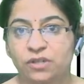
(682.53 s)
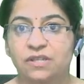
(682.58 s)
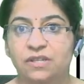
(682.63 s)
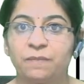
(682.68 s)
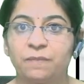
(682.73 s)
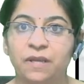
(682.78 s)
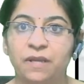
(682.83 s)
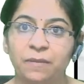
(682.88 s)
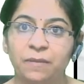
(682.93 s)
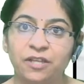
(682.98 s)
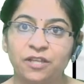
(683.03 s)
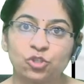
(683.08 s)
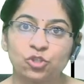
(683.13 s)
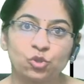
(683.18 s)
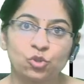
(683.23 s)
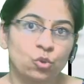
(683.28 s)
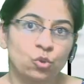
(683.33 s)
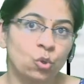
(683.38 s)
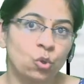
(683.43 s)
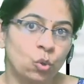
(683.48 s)
simply means
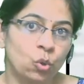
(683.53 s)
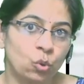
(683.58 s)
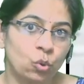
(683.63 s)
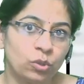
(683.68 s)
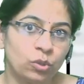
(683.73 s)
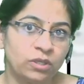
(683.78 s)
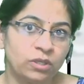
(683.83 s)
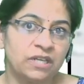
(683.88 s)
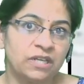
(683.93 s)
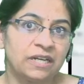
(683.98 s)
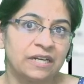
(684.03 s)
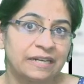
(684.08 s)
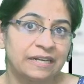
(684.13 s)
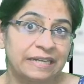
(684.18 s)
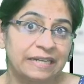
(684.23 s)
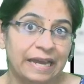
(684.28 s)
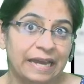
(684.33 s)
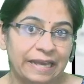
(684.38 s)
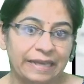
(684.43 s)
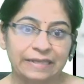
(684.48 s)
to hold
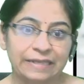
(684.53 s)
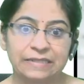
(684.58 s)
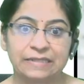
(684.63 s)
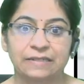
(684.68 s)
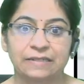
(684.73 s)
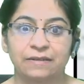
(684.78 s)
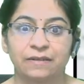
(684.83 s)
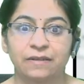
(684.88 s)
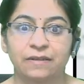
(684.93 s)
tight.